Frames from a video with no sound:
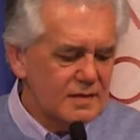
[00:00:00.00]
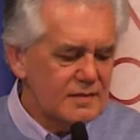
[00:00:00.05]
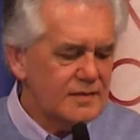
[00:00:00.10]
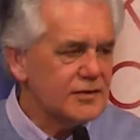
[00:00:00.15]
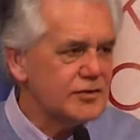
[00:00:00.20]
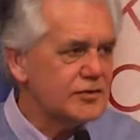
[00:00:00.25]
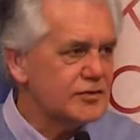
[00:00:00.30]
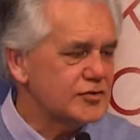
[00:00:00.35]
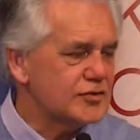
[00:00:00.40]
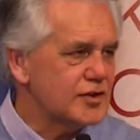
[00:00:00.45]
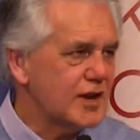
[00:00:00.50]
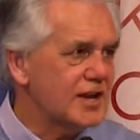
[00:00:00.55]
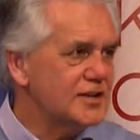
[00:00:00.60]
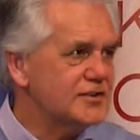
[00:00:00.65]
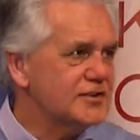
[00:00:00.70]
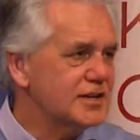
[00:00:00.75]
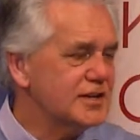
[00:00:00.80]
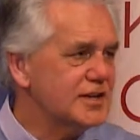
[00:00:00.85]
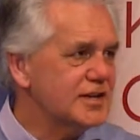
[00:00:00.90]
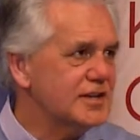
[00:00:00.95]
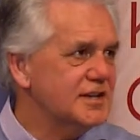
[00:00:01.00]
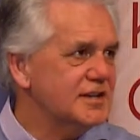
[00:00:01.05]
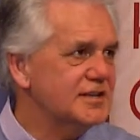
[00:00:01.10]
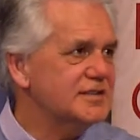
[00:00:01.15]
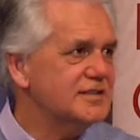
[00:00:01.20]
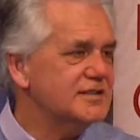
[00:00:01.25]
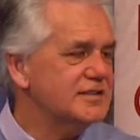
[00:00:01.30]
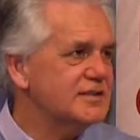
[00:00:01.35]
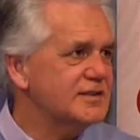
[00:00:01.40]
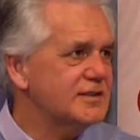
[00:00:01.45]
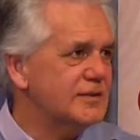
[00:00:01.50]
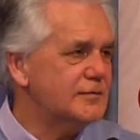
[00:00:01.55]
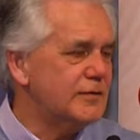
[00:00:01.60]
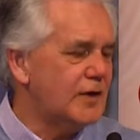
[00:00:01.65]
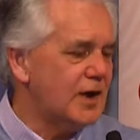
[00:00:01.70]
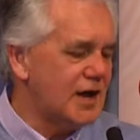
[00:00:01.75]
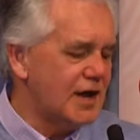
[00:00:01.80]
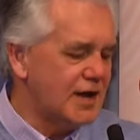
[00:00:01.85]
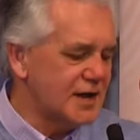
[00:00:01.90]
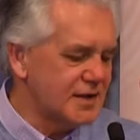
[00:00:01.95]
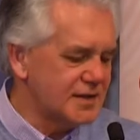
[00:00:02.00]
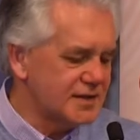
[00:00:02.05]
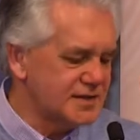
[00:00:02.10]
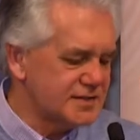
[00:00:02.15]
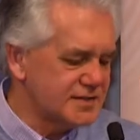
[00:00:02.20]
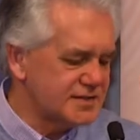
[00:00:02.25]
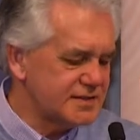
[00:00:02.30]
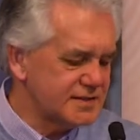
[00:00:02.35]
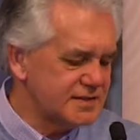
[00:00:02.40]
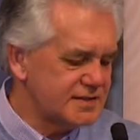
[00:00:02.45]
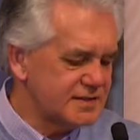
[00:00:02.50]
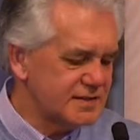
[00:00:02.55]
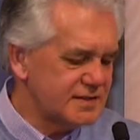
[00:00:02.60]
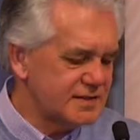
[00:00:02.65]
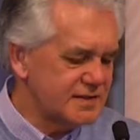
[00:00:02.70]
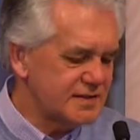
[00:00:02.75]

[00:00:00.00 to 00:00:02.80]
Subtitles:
That the tragedies, the violence,